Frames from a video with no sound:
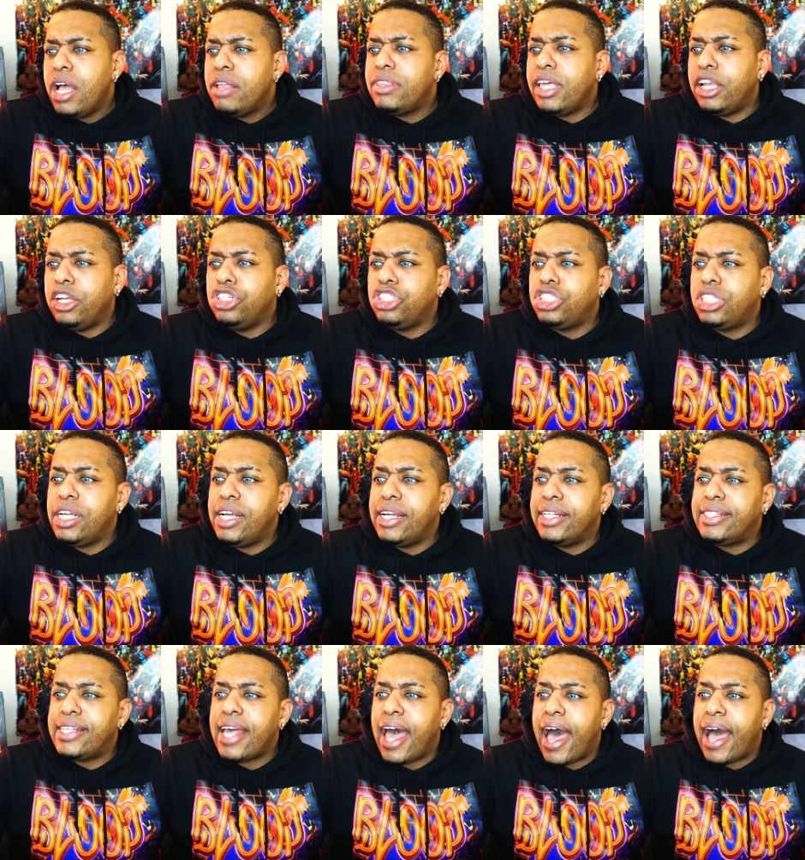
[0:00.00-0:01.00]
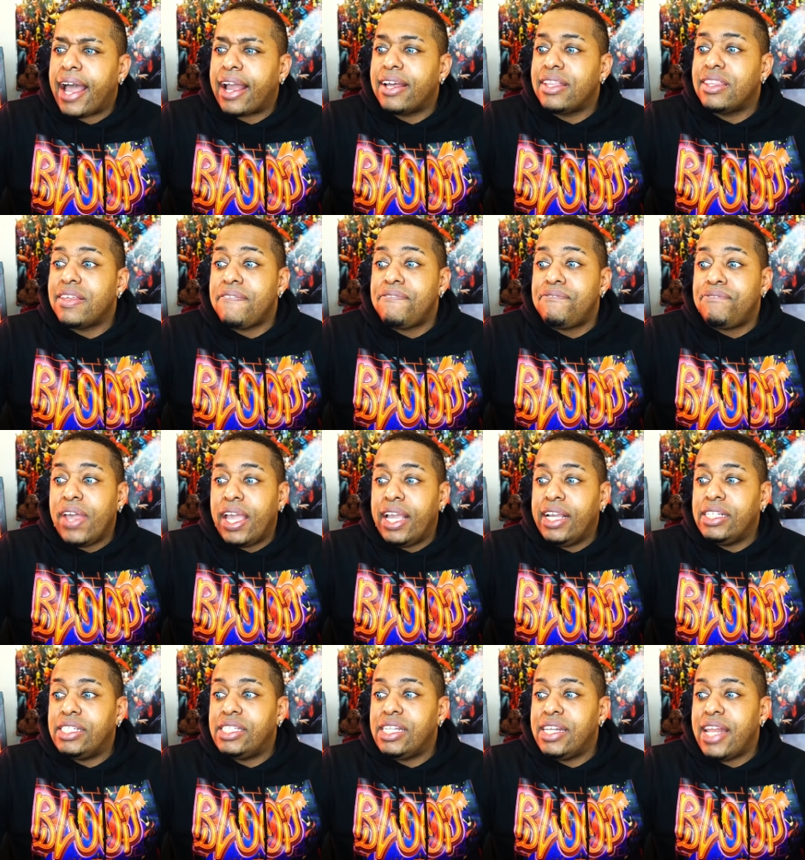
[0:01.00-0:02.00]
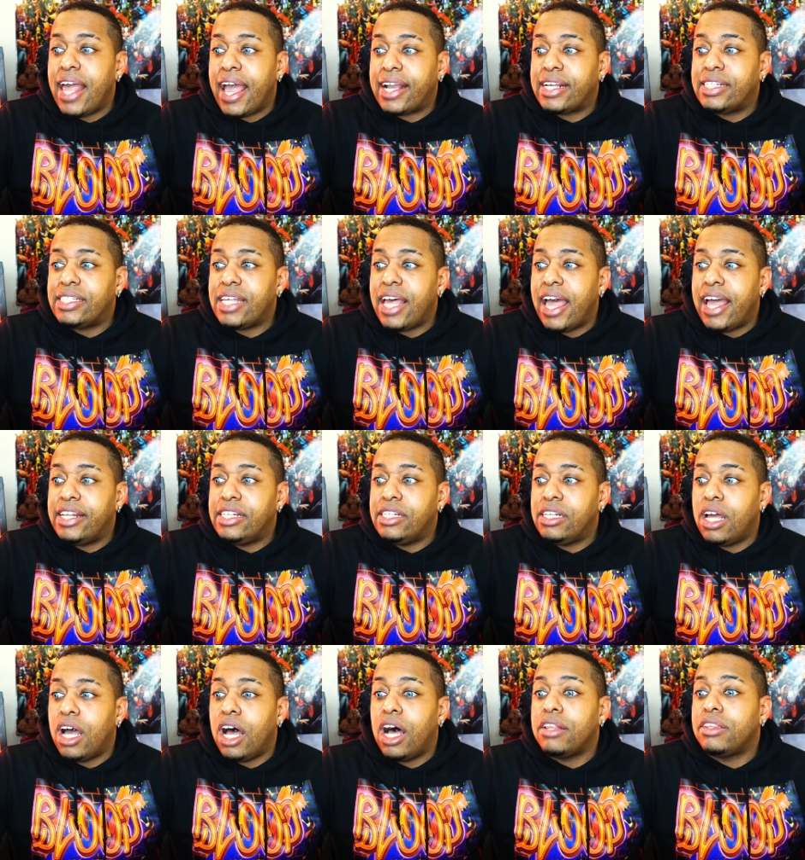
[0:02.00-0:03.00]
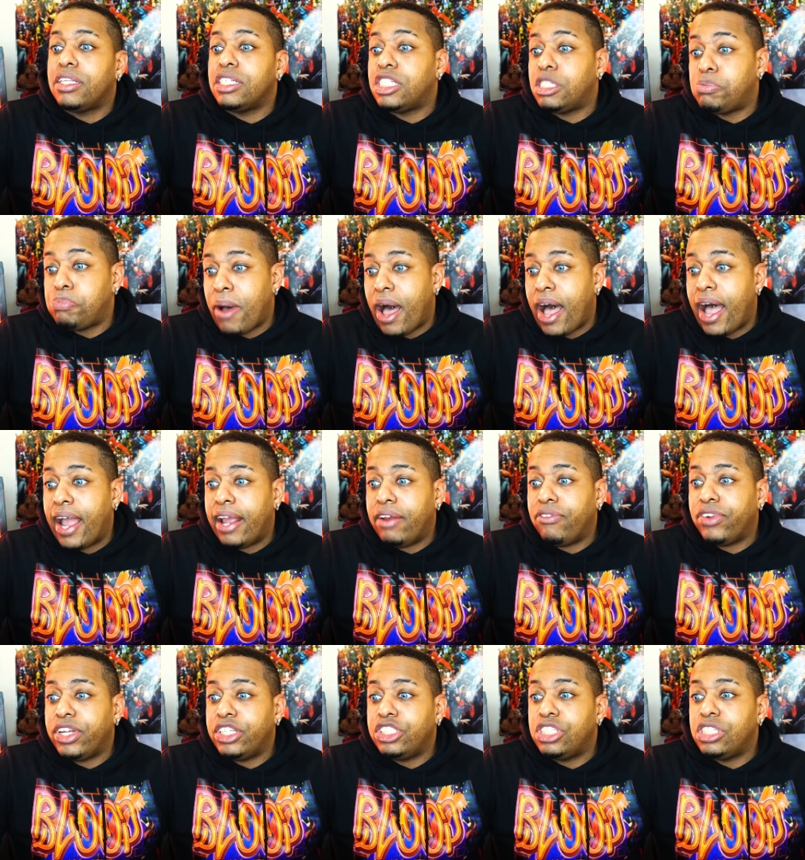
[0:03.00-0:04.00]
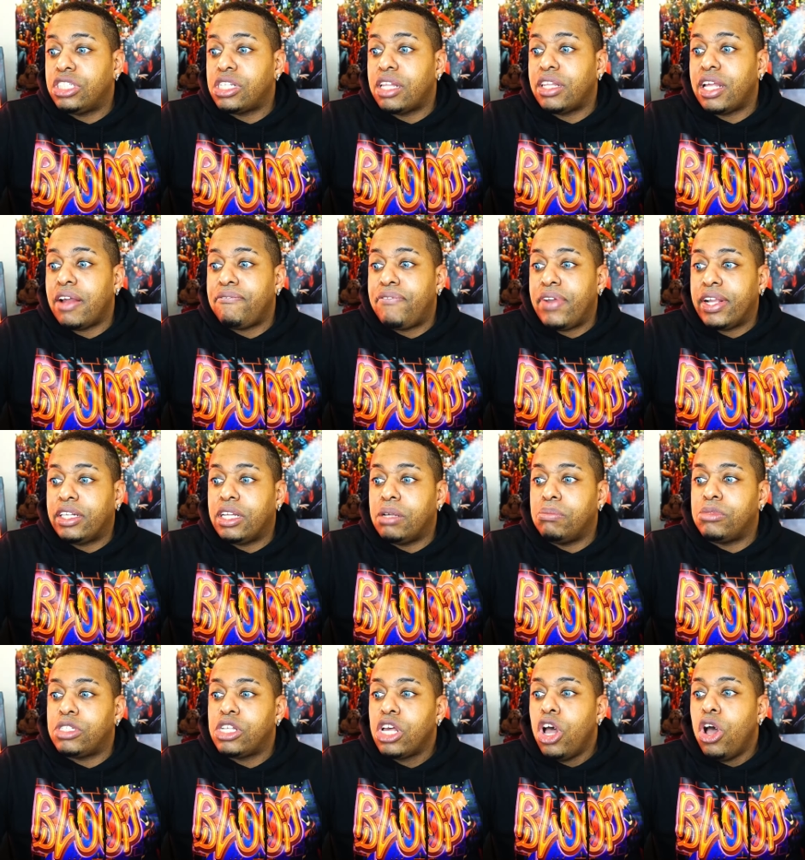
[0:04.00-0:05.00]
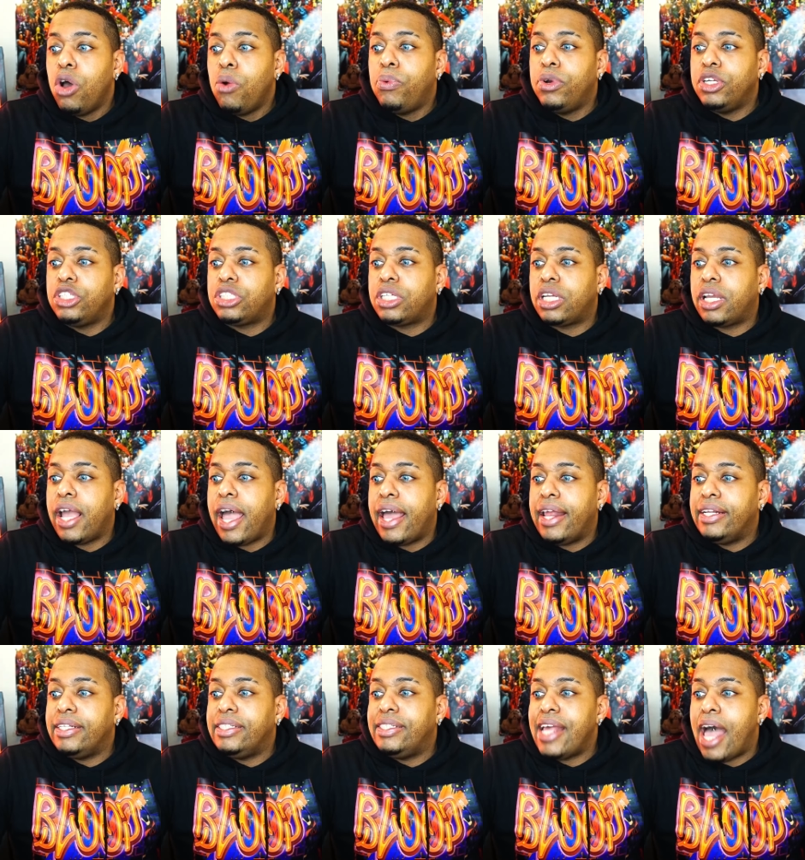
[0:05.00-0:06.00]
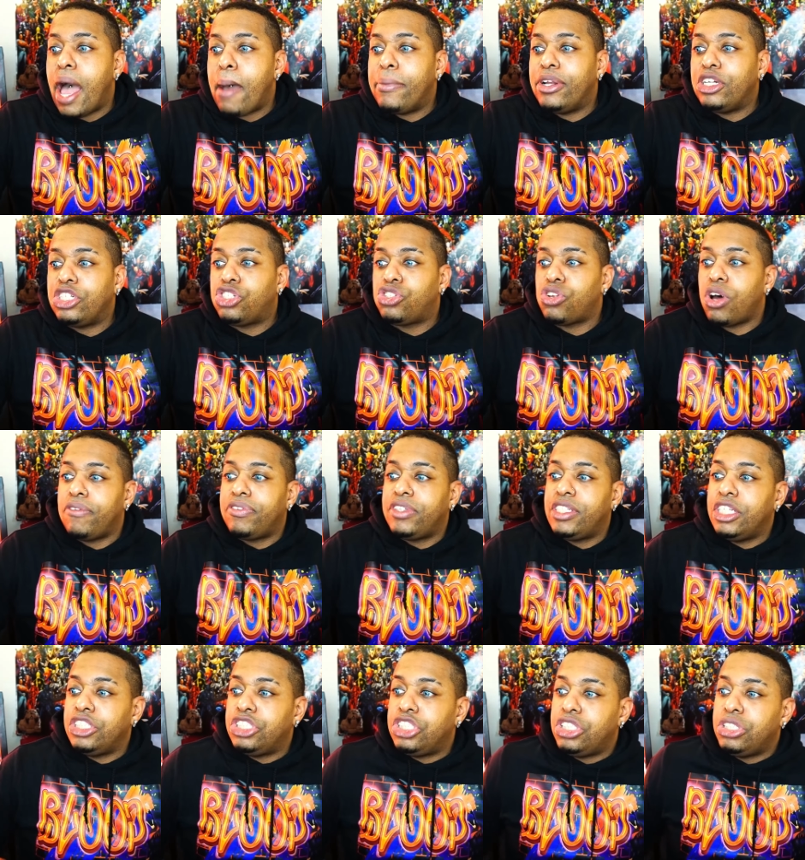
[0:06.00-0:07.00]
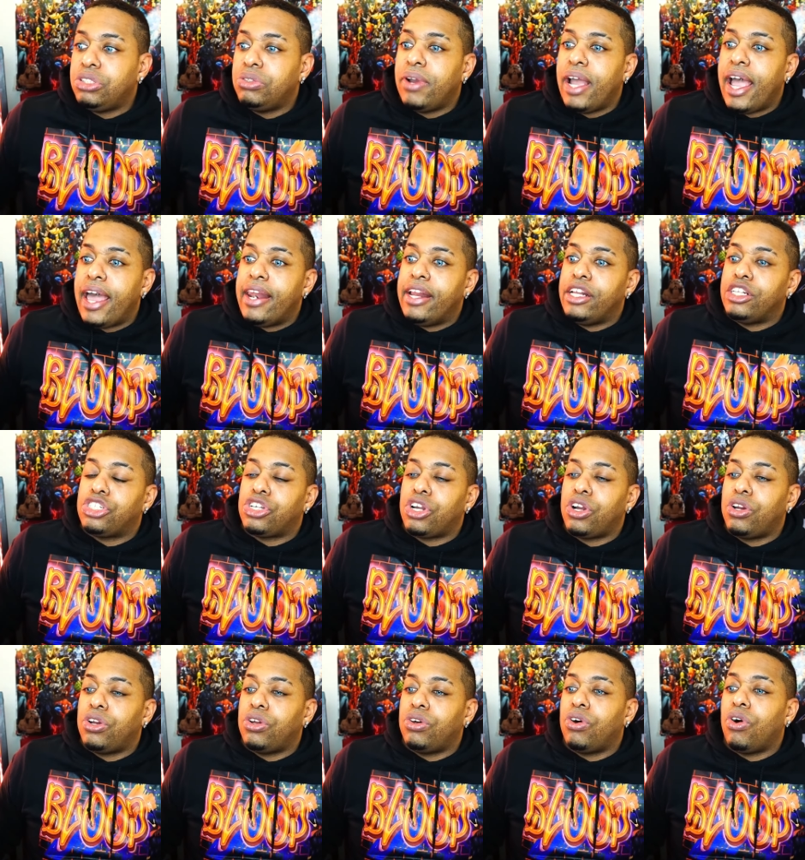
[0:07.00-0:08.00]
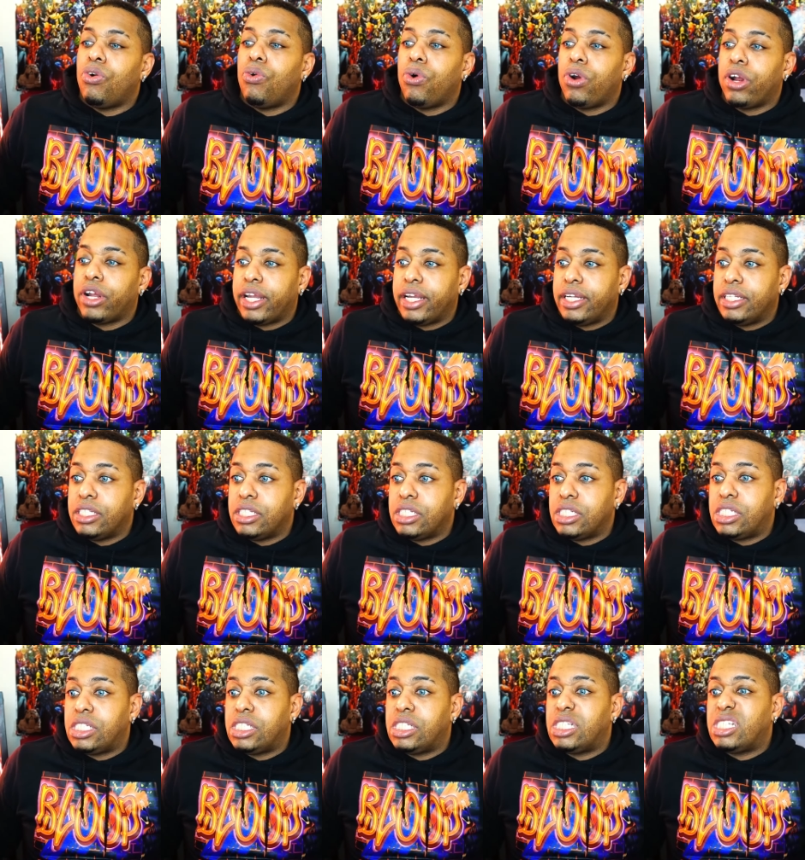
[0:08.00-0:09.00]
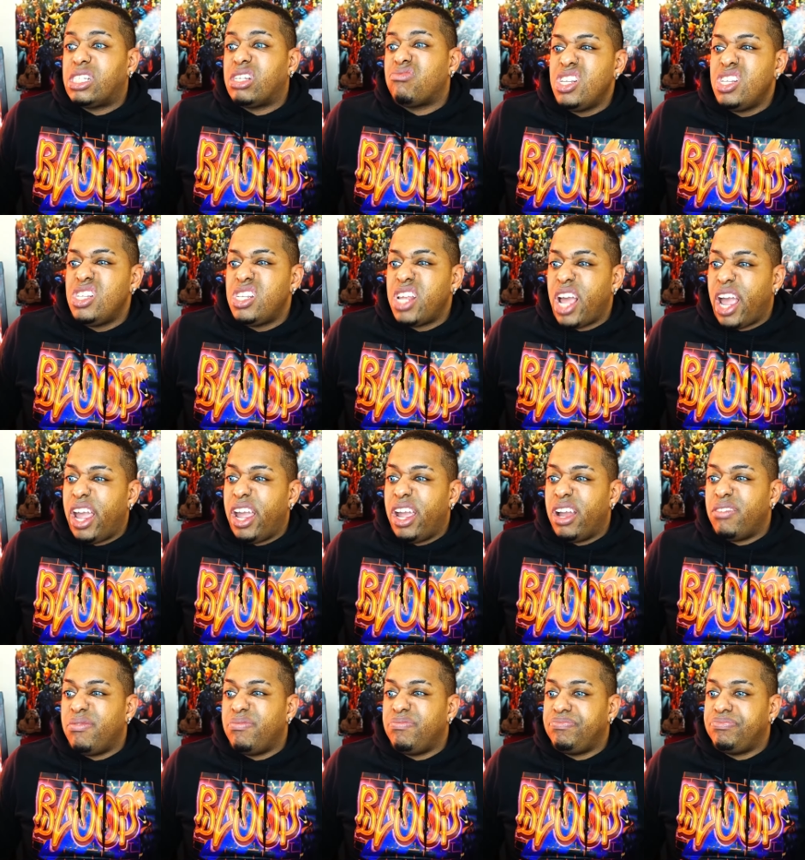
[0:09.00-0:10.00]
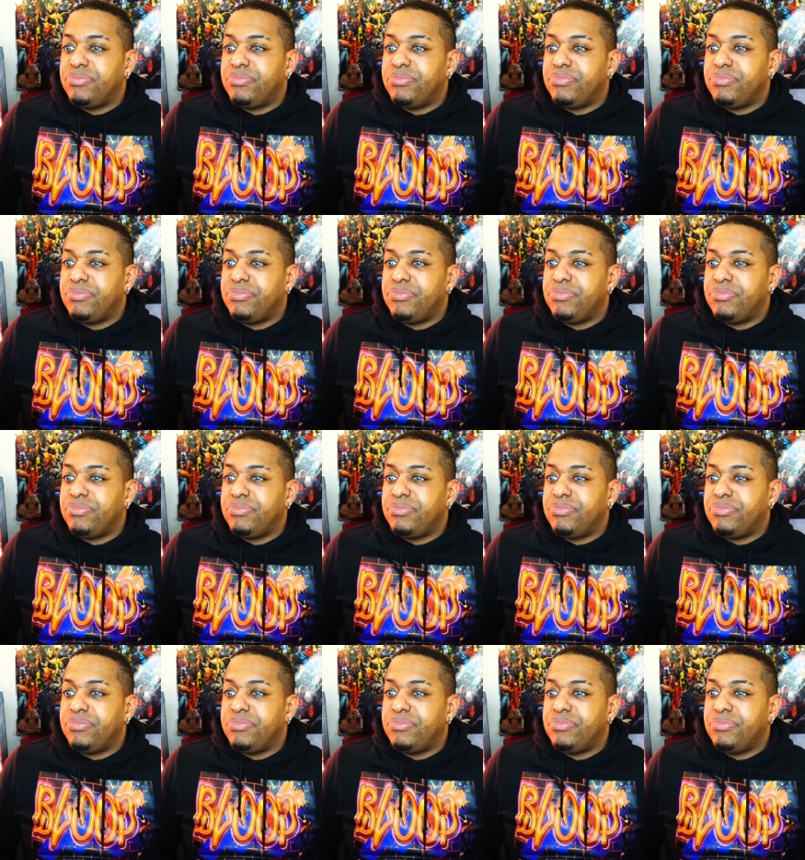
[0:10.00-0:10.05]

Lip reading: They usually attack the face, necks, and the spine regions of their victims, which can damage soft tissue and internal organs. Damn.